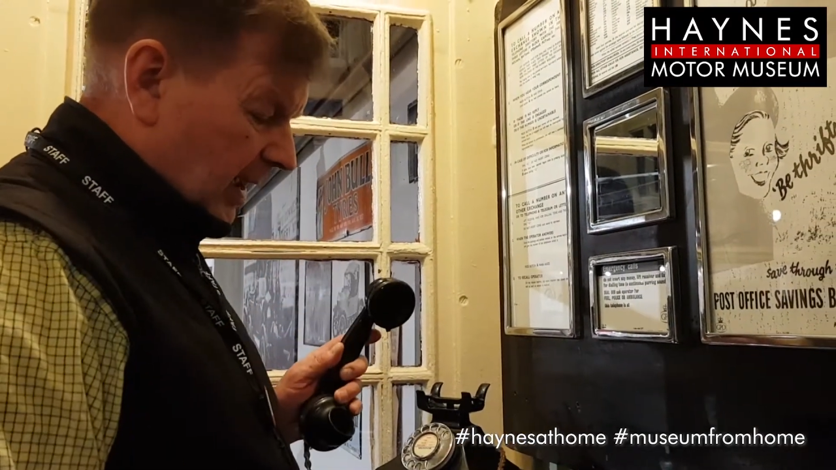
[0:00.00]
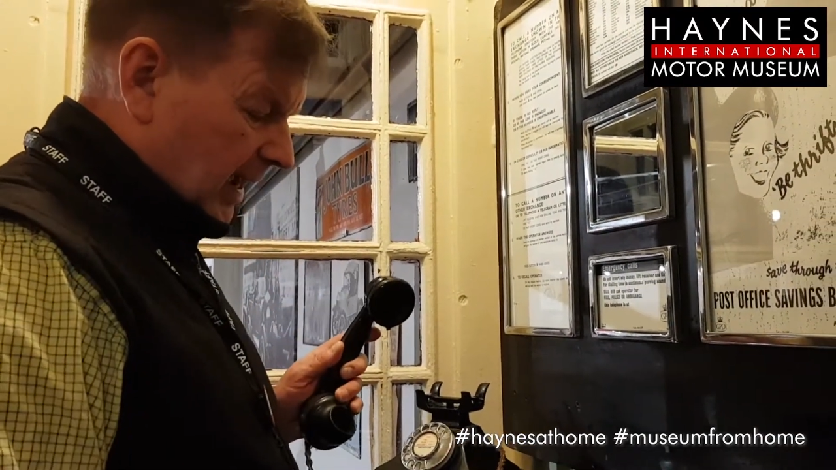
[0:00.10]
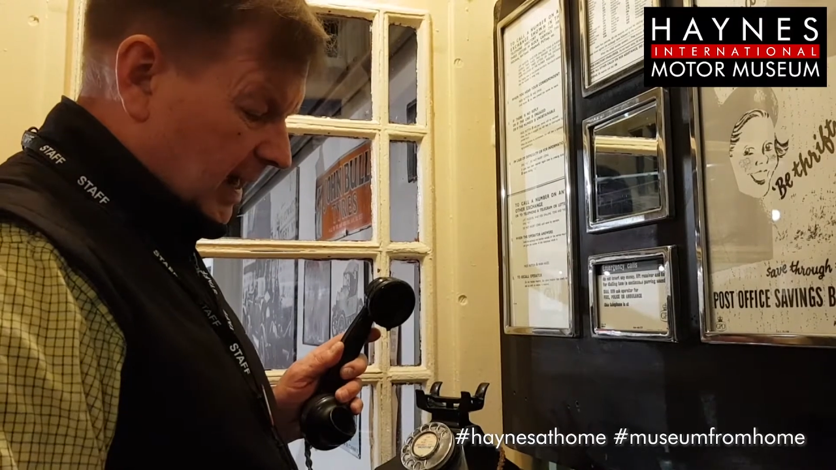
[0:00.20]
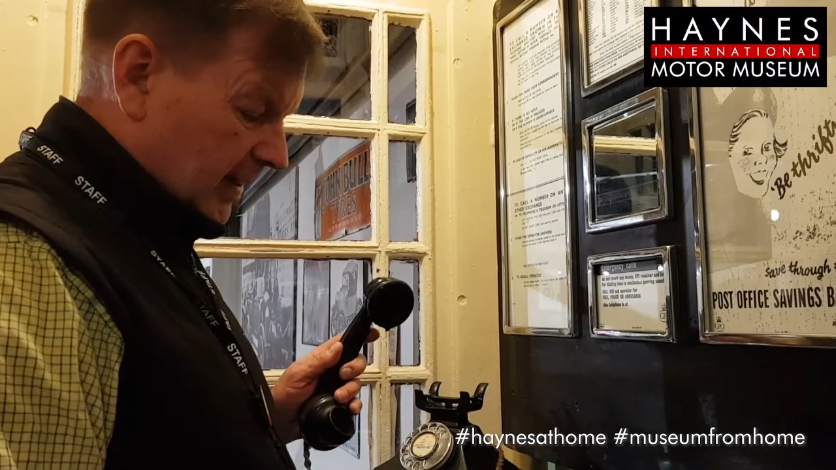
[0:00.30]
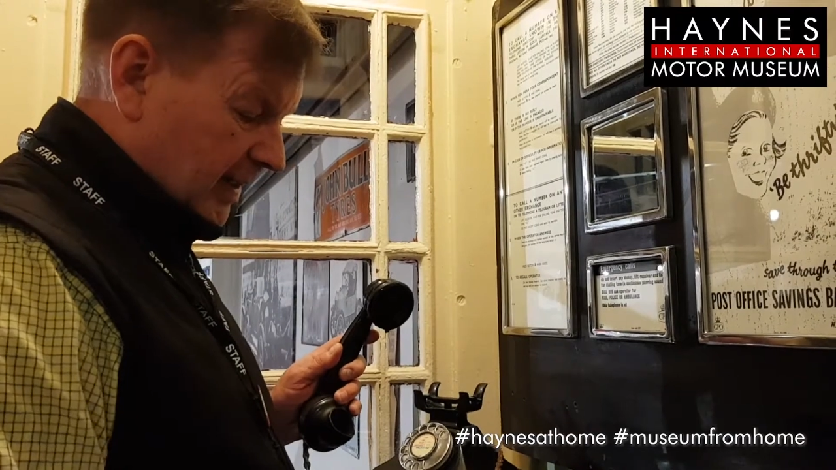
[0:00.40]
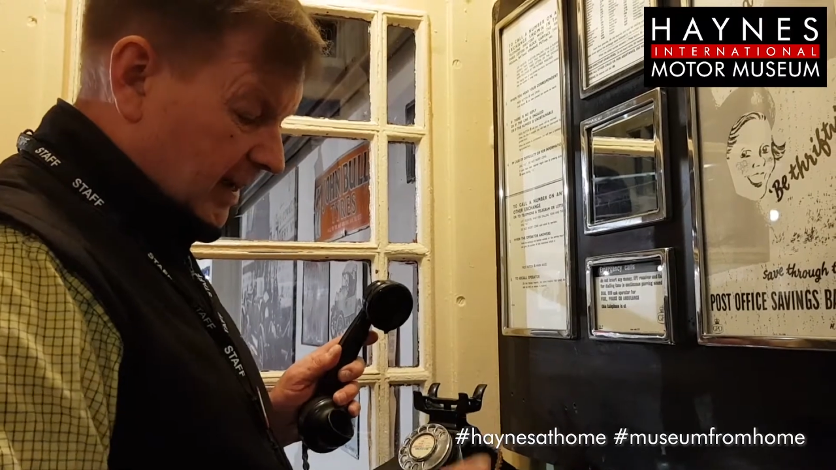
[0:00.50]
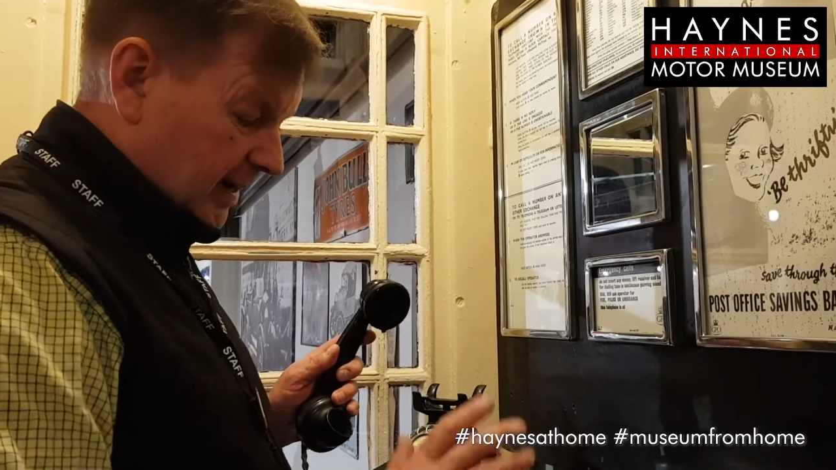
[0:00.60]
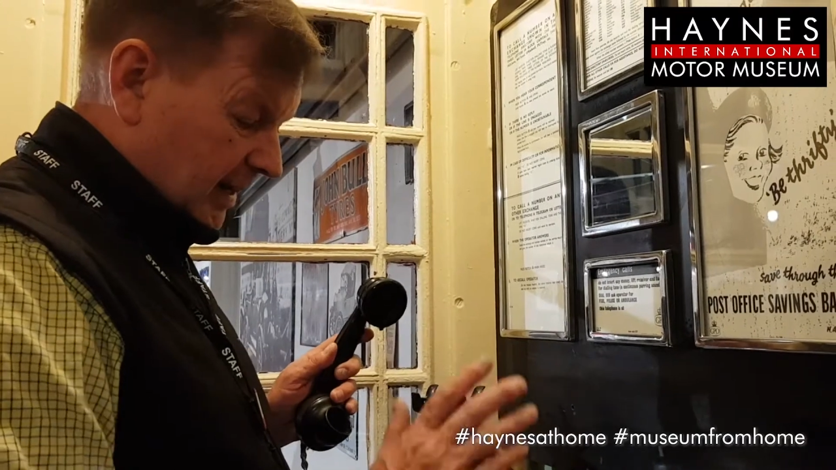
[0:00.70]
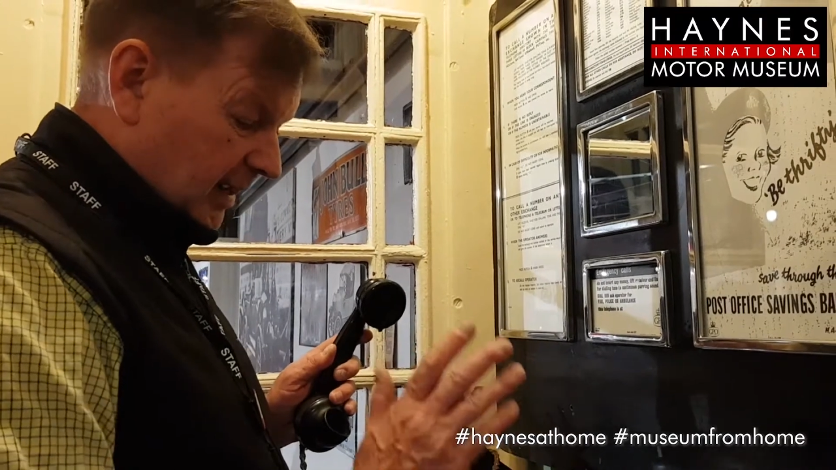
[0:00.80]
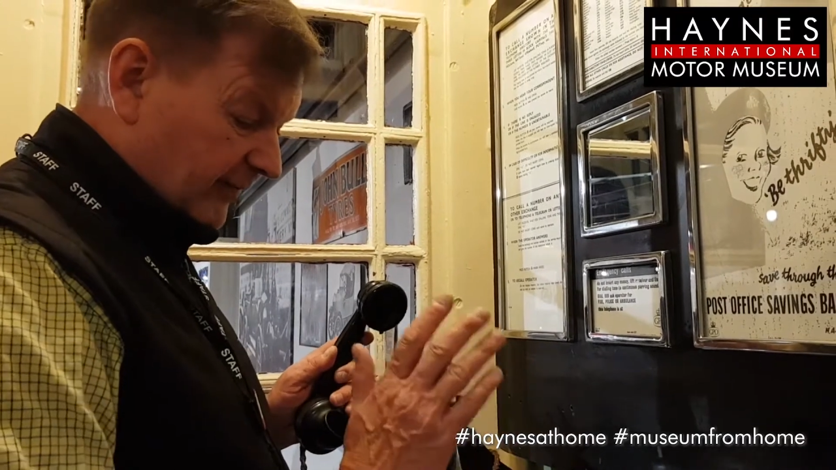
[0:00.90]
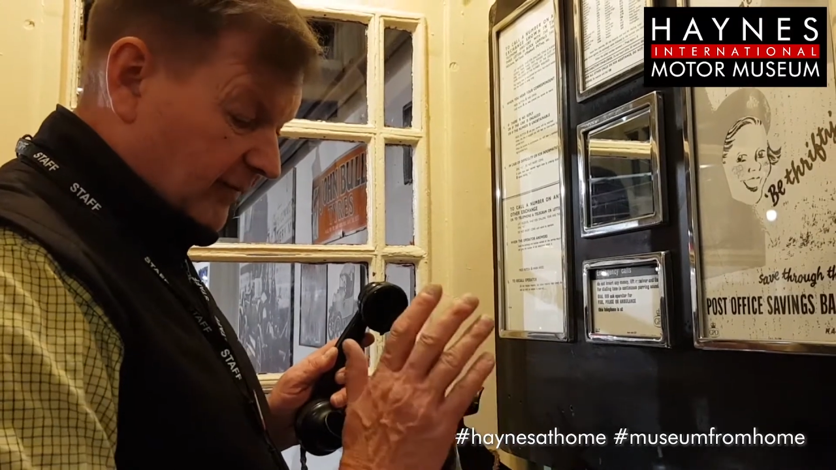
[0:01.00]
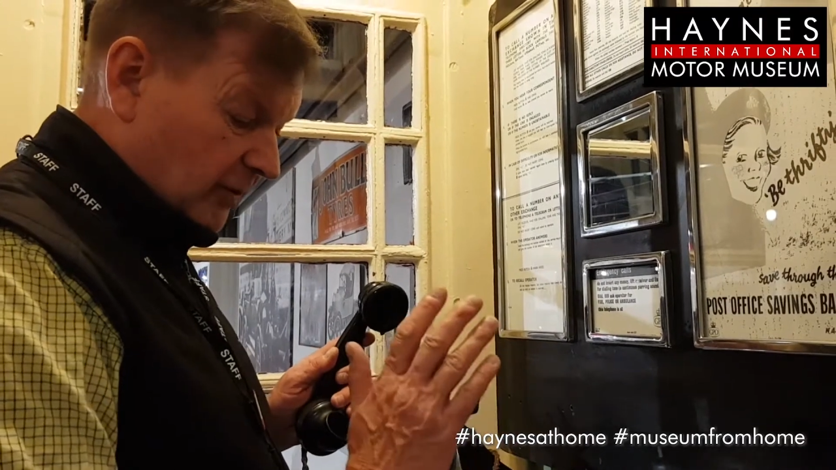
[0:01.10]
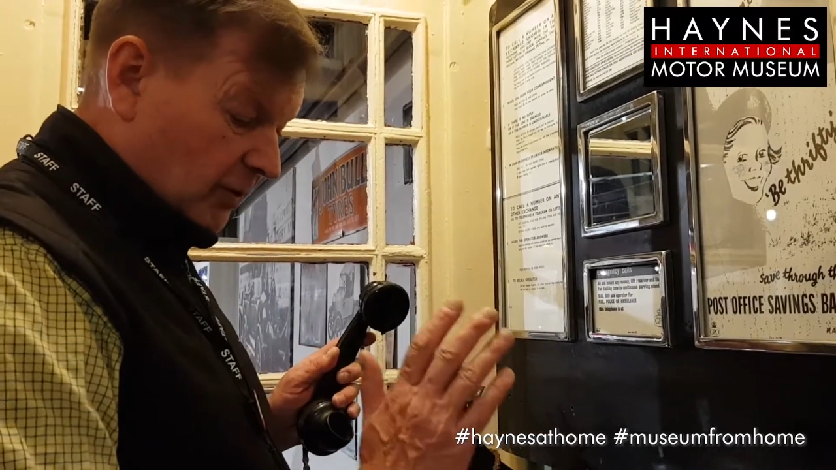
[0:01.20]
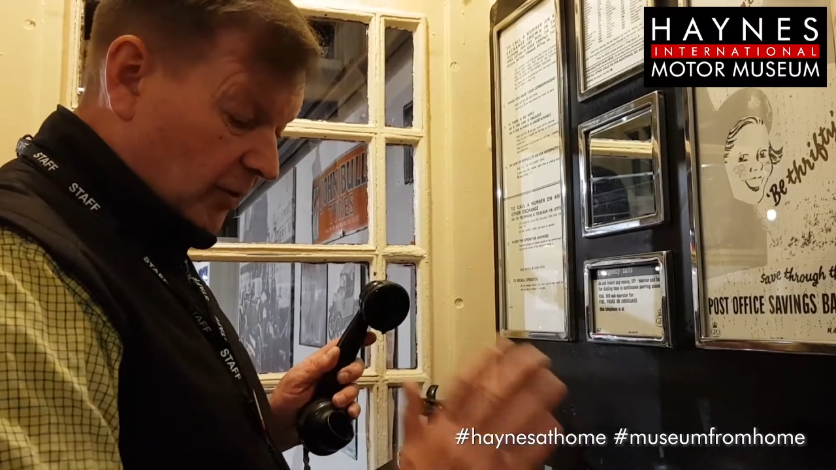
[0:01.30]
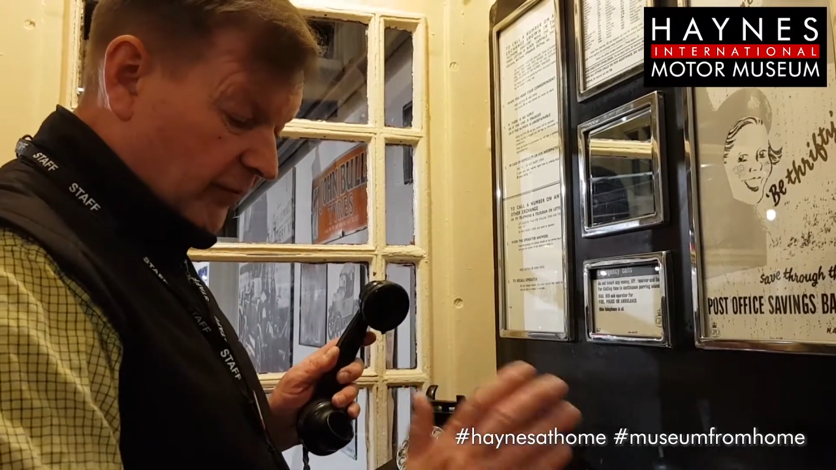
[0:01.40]
and then if
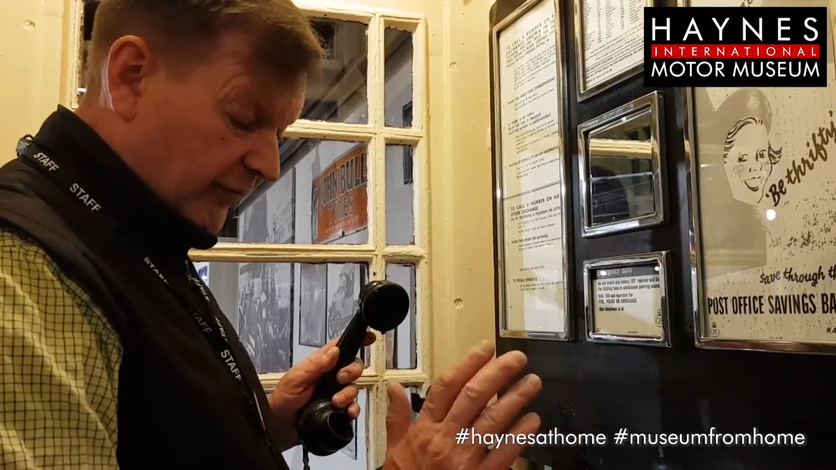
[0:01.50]
you got